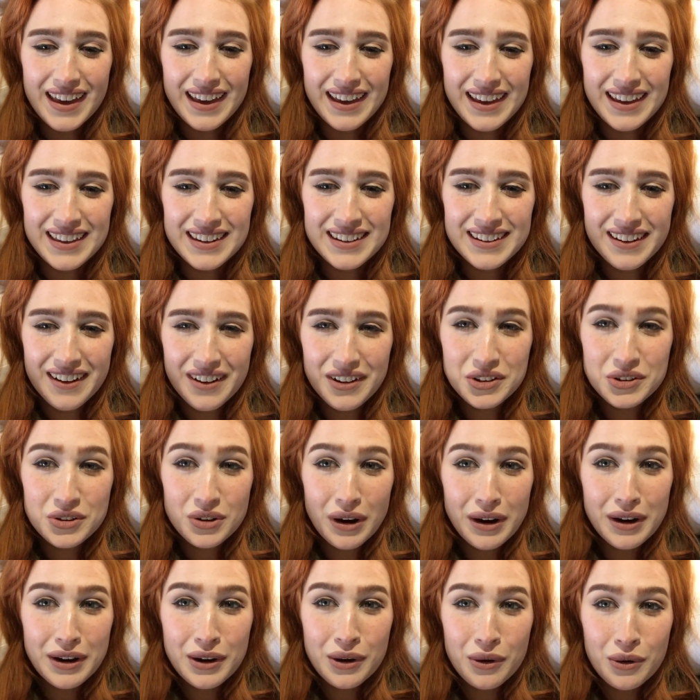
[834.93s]
And I'll
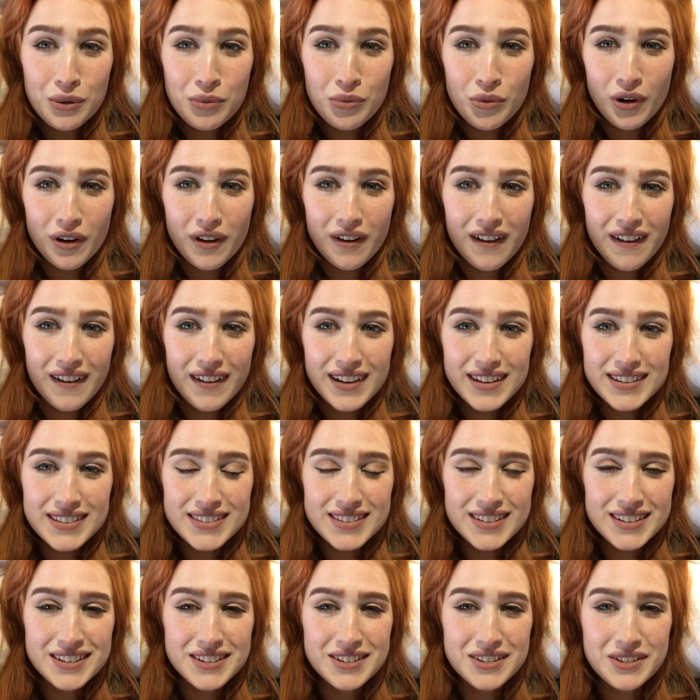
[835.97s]
try to go to more
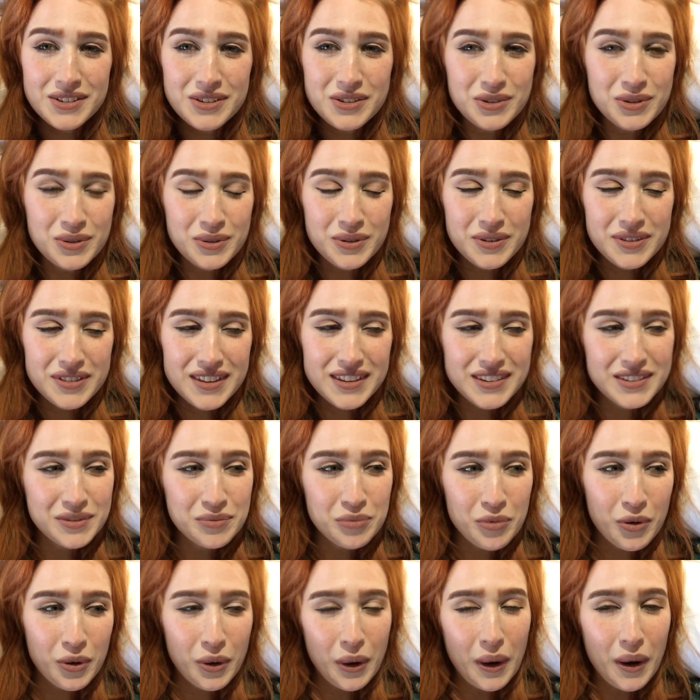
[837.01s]
cons and do
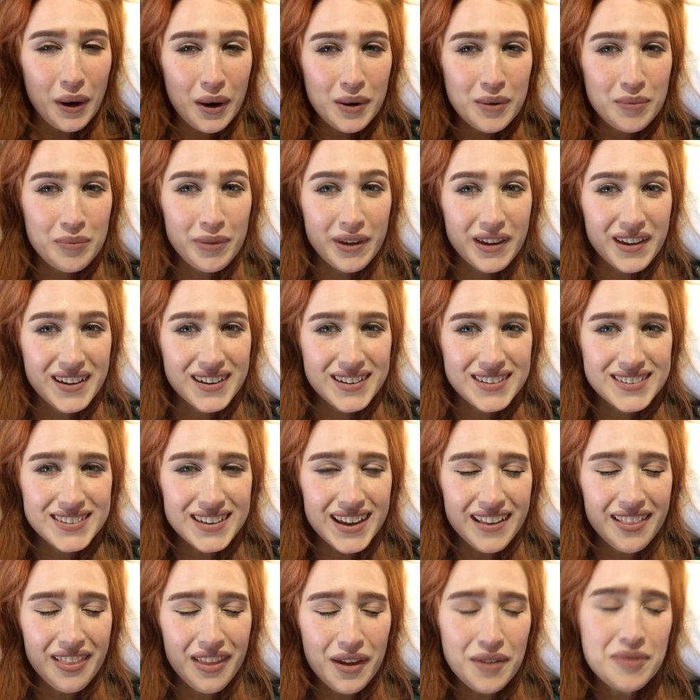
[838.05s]
this more because
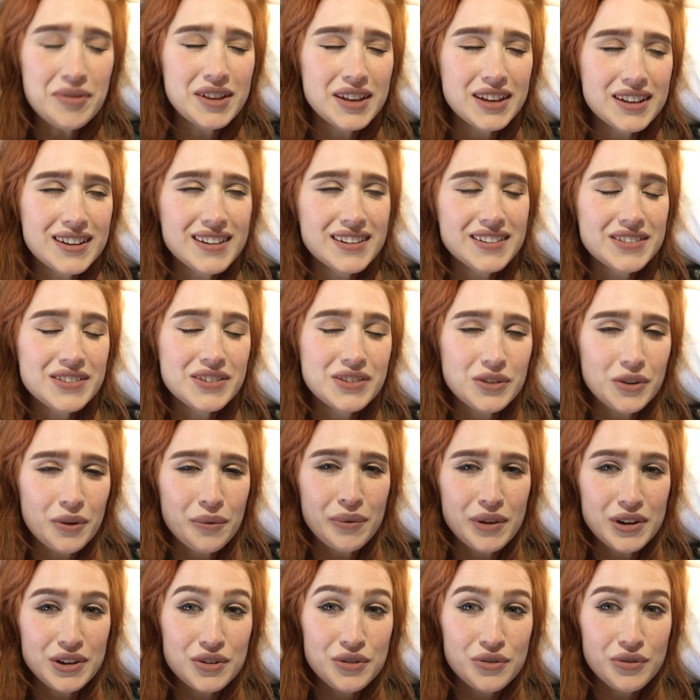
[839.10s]
I love it. It's so
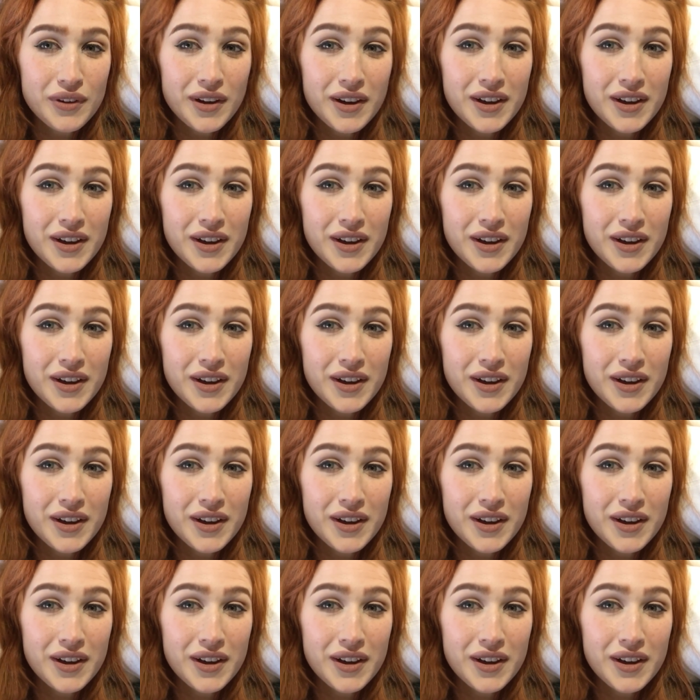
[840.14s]
much